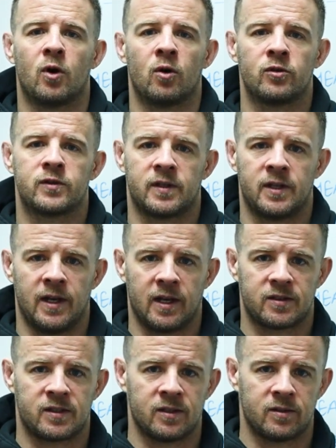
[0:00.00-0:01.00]
on to the
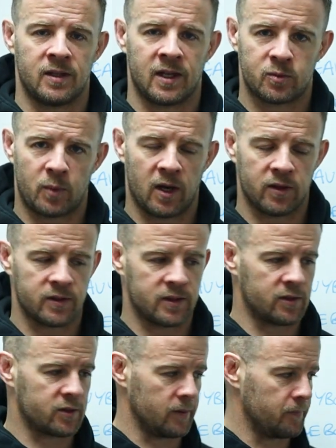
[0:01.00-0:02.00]
next part of the
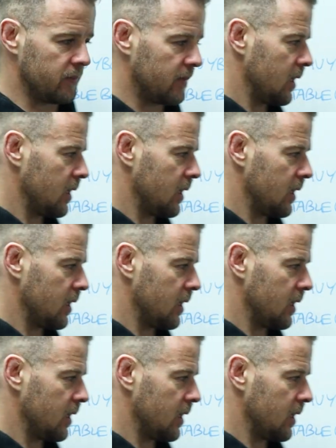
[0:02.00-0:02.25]
system.